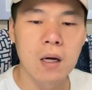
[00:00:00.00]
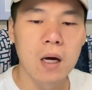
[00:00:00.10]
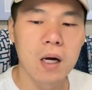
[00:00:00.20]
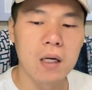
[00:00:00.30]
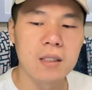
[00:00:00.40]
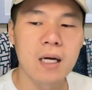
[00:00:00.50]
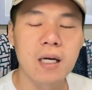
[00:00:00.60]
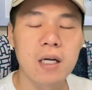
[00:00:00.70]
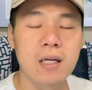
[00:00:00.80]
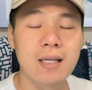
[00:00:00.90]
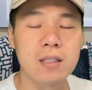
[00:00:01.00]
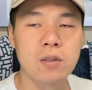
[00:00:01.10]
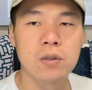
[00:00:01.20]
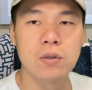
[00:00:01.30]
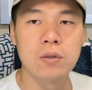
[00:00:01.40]
And uh, that can lead
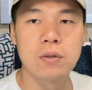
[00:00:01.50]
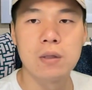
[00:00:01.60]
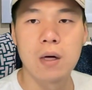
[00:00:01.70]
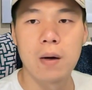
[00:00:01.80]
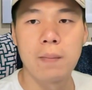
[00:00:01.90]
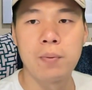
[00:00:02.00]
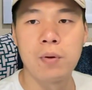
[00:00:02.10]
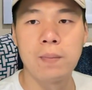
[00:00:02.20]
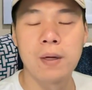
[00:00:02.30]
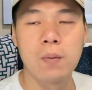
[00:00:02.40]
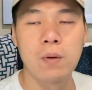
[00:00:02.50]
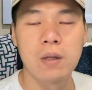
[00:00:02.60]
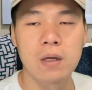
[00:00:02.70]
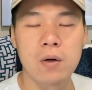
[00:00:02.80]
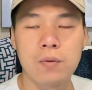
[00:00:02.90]
to a problem
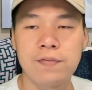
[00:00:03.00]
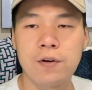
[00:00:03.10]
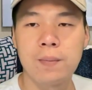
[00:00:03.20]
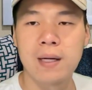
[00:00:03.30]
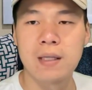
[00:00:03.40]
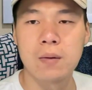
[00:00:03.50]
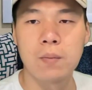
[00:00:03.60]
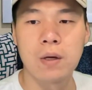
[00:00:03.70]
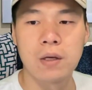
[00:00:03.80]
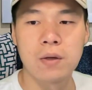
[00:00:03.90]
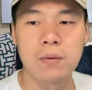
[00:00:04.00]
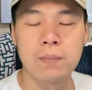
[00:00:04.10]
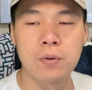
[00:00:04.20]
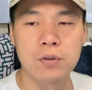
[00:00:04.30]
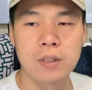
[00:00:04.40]
with code formatting when you
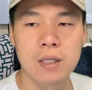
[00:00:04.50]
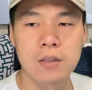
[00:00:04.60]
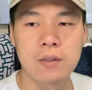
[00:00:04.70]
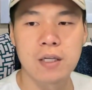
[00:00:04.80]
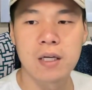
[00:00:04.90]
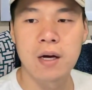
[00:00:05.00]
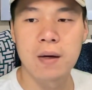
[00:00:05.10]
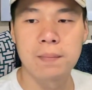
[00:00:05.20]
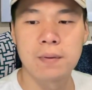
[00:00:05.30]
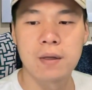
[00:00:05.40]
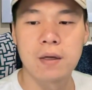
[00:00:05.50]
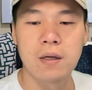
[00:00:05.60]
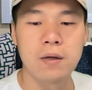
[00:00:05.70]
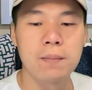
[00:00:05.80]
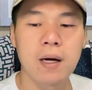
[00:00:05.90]
push that to the GitHub,
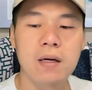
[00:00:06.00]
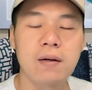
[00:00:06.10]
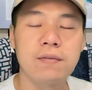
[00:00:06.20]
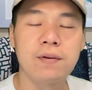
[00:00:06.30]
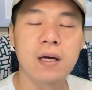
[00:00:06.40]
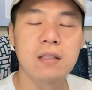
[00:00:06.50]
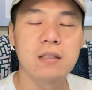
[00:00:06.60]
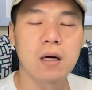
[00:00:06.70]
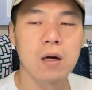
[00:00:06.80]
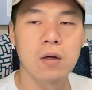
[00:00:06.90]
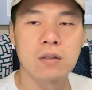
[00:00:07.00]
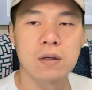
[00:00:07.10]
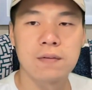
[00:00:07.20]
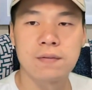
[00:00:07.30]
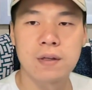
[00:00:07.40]
you might gonna face a lot
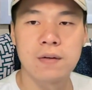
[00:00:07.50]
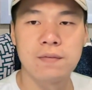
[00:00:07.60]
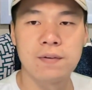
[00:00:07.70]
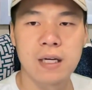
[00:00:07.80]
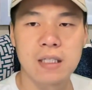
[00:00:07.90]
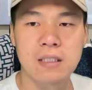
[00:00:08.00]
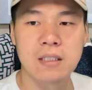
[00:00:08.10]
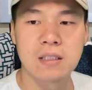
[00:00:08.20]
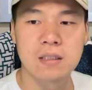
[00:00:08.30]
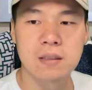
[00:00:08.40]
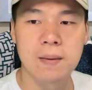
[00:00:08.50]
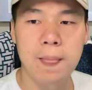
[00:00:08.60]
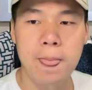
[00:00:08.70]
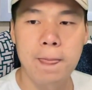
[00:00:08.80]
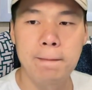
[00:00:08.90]
of conflicts.
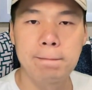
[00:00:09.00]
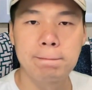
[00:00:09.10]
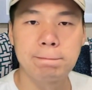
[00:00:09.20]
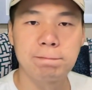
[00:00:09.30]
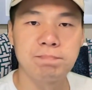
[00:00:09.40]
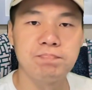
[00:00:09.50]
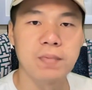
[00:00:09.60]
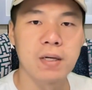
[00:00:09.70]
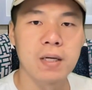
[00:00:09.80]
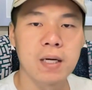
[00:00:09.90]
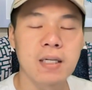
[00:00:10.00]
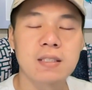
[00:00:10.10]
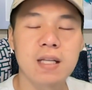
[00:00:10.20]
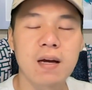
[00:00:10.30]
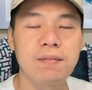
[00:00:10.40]
And uh, let's
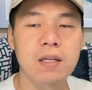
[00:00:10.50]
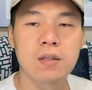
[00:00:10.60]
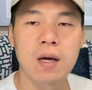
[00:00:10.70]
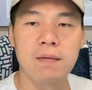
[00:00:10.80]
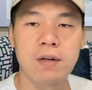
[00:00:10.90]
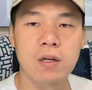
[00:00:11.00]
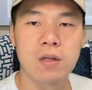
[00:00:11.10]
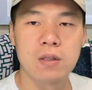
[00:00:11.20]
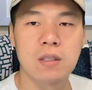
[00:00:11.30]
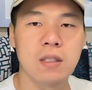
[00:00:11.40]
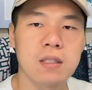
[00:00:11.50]
dive in to have a look.